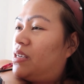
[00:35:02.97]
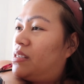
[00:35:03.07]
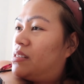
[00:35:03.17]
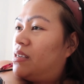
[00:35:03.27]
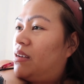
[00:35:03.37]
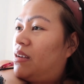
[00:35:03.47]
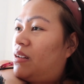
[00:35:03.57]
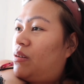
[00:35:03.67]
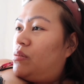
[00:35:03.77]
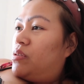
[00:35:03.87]
his
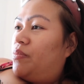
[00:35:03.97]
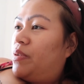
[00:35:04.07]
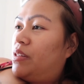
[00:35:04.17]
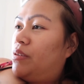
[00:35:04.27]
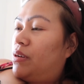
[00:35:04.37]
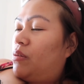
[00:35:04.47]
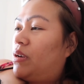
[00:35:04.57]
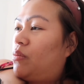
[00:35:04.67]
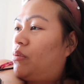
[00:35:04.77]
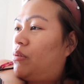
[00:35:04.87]
loads of video now.
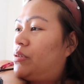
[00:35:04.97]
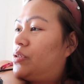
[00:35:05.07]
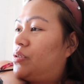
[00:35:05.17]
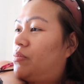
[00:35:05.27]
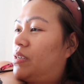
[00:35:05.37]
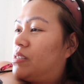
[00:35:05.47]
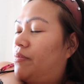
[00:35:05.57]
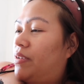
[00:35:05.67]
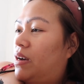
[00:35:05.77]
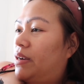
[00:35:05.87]
I watch of his
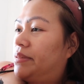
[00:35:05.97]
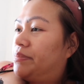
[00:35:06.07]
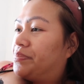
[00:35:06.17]
vlog.